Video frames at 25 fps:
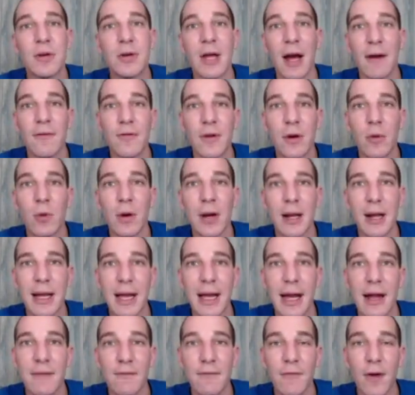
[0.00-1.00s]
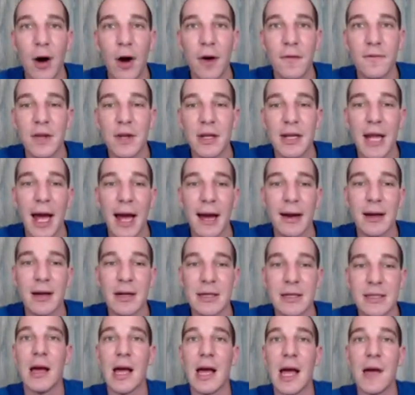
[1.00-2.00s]
definitely want to get involved in that
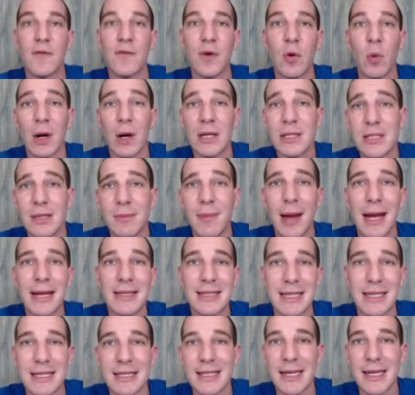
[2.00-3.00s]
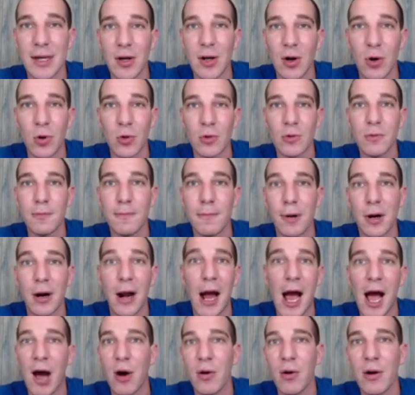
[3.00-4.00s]
because if you want to make decent gold per
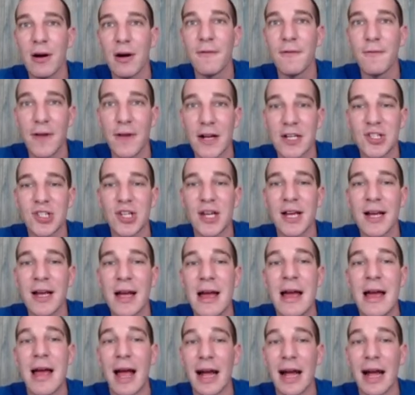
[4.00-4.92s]
hour fishing,